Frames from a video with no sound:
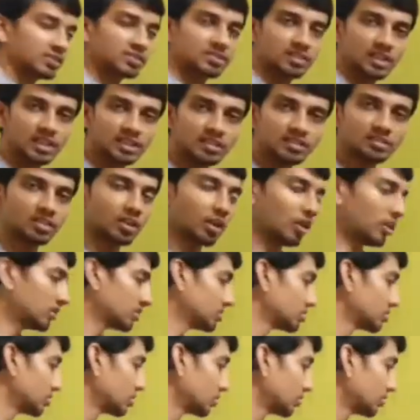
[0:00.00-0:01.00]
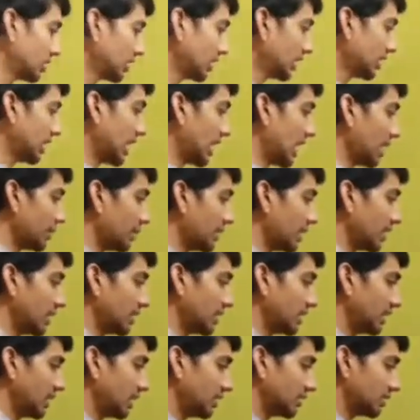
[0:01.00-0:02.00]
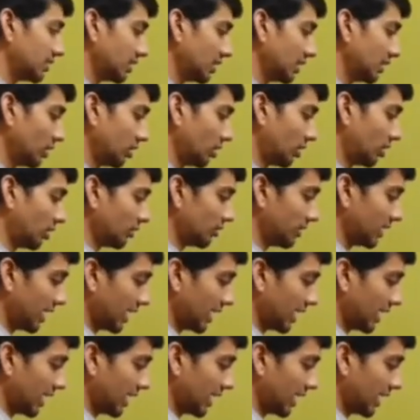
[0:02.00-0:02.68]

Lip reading: Since on choosing lambda e 0,